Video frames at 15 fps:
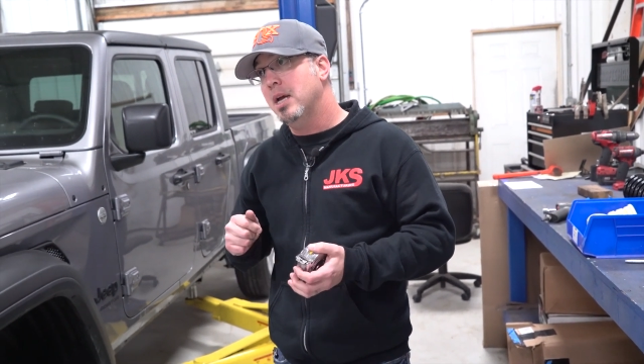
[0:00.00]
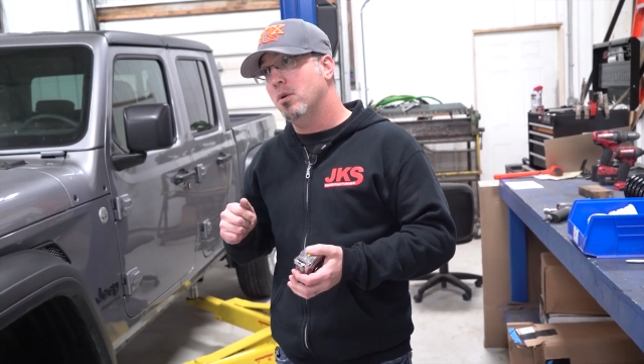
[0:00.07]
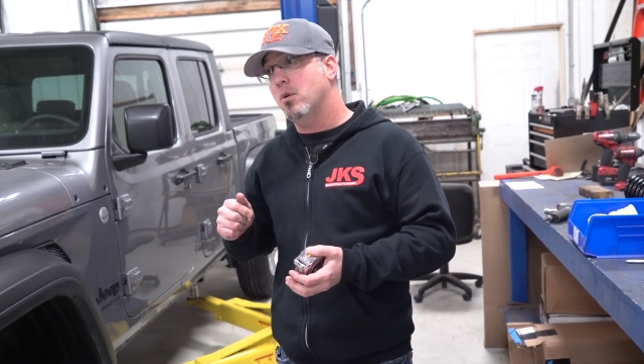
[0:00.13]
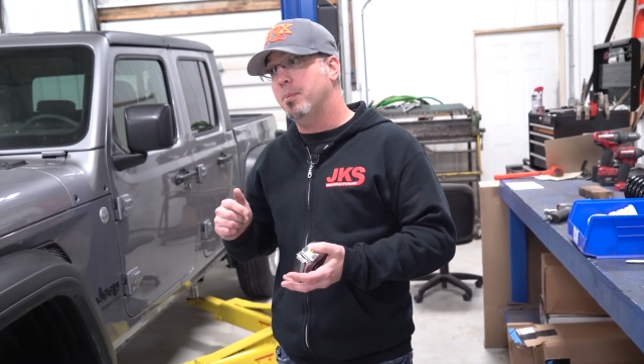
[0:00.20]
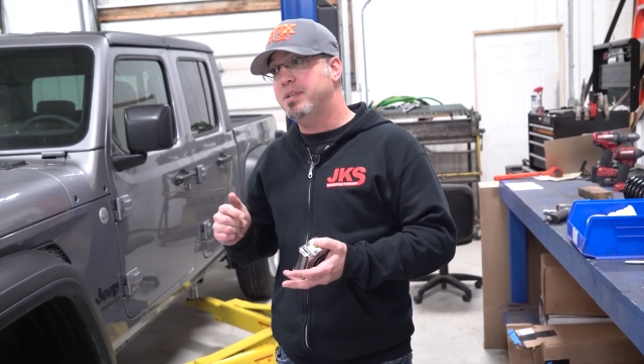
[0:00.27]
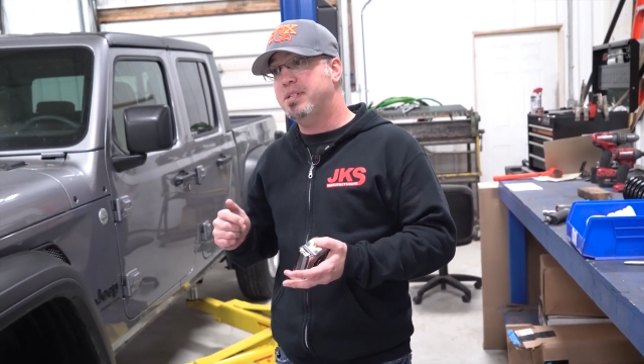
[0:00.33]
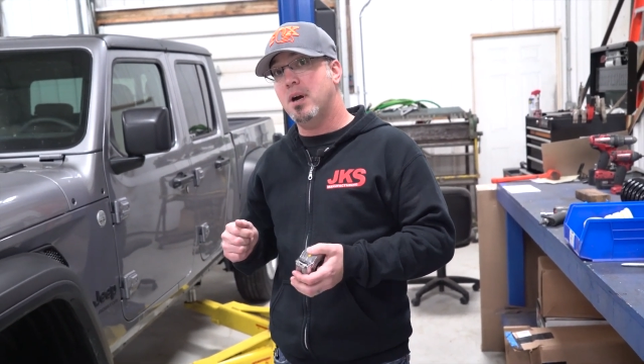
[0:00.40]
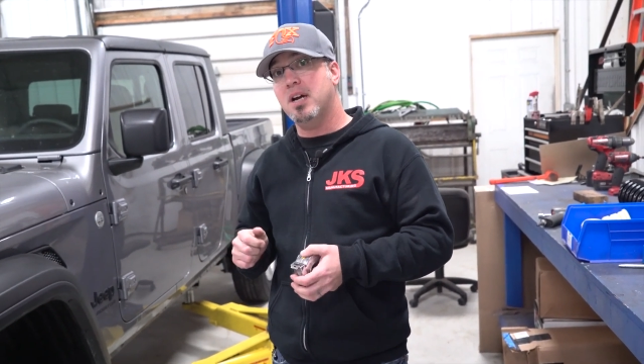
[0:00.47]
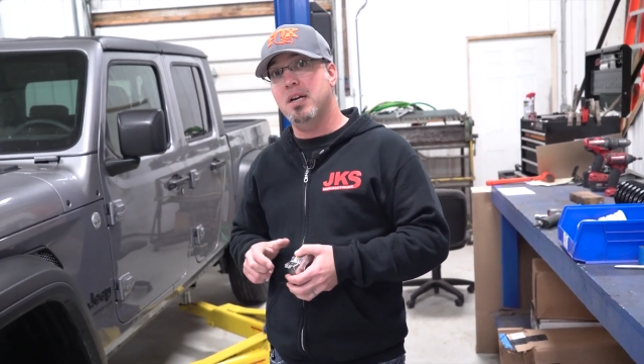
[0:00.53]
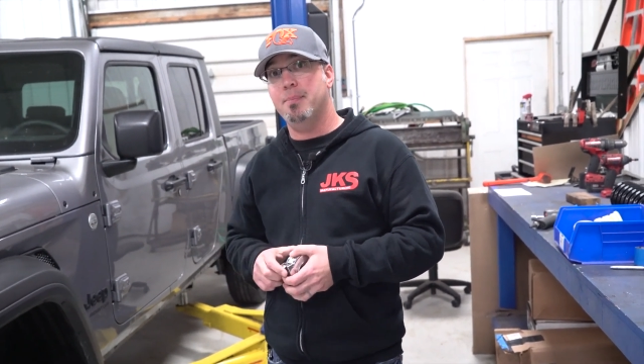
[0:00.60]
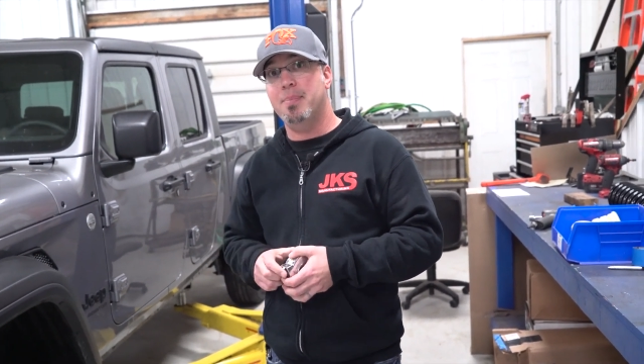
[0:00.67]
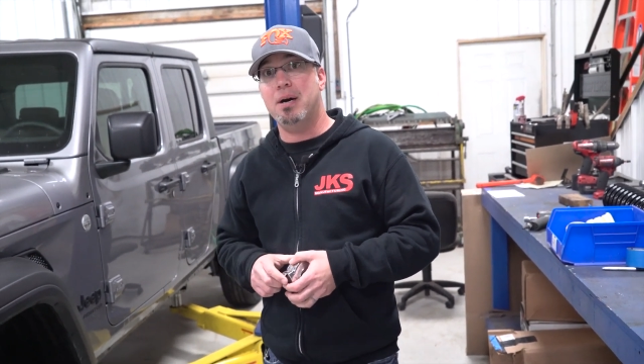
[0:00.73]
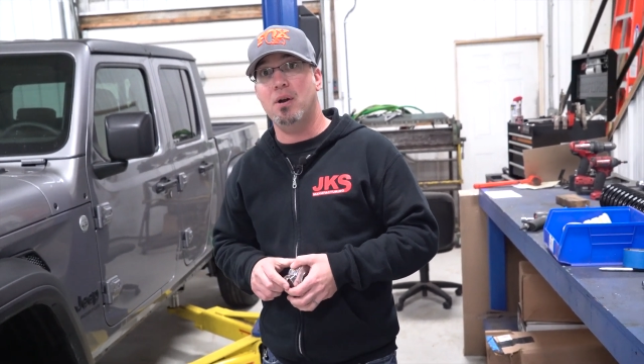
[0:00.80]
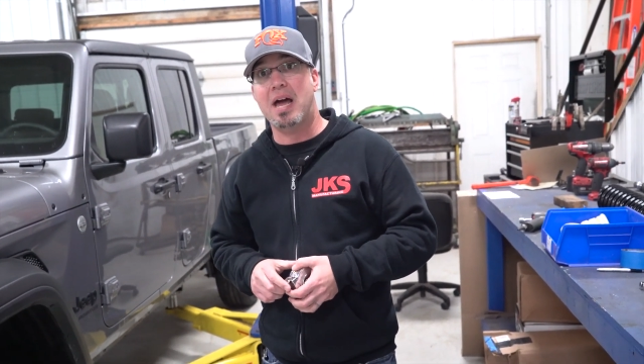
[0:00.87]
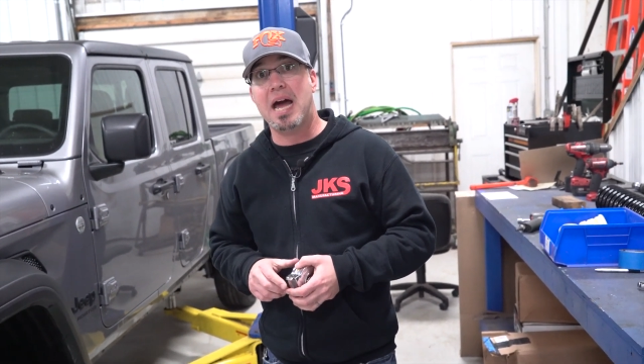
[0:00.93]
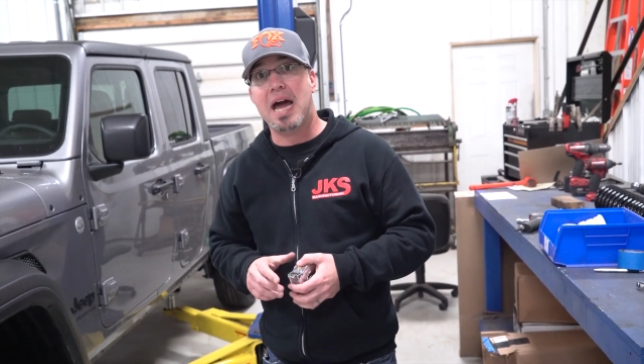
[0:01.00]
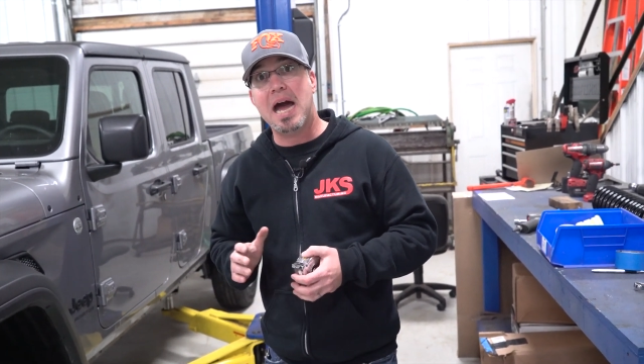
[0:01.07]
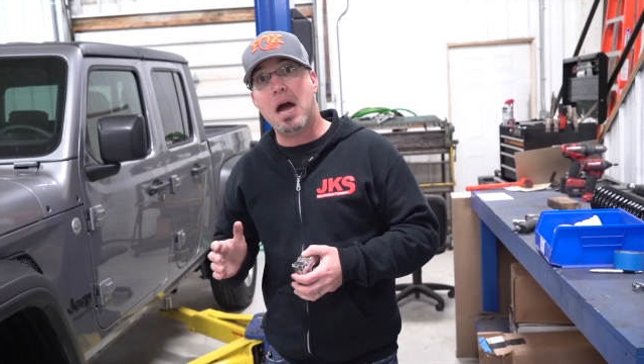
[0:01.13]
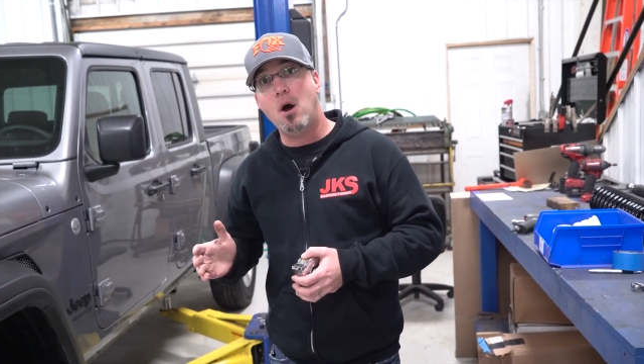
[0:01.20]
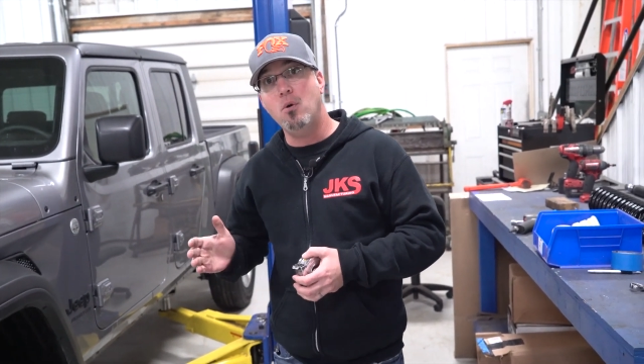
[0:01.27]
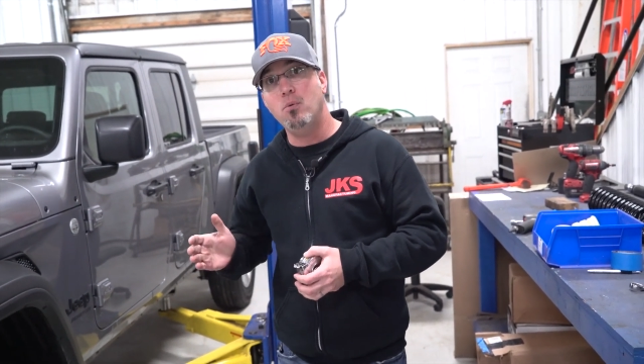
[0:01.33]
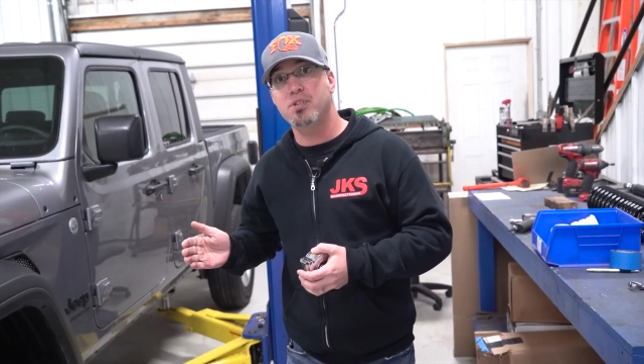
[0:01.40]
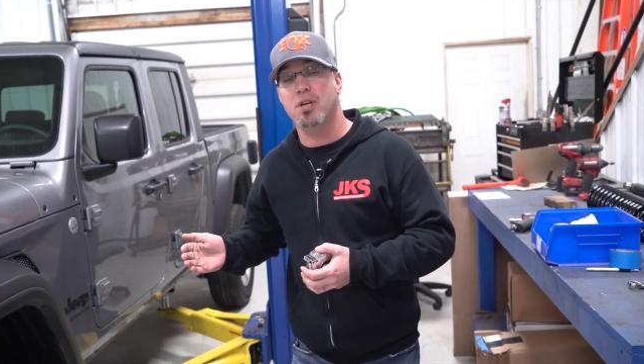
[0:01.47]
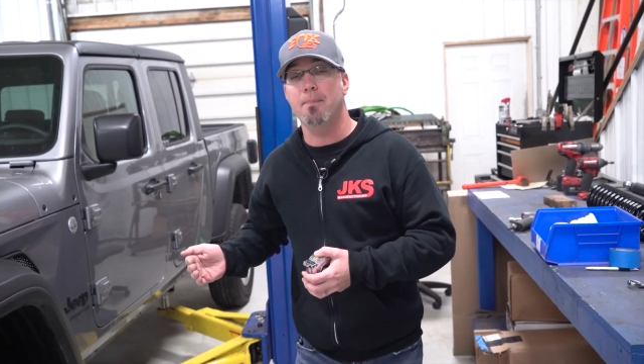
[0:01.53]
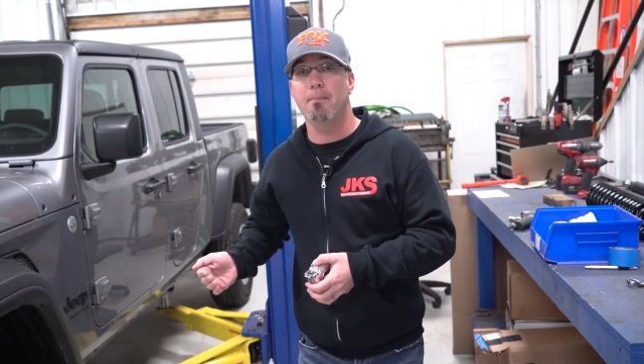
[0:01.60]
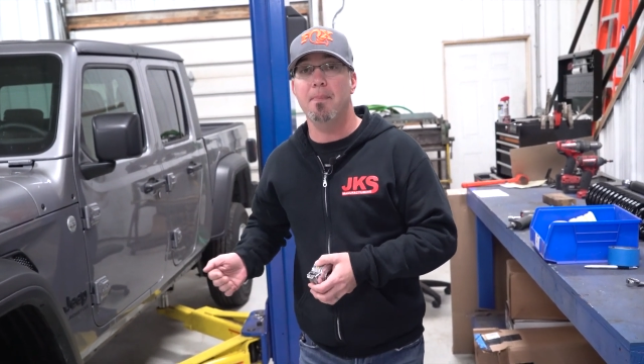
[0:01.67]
We'll be talking about how to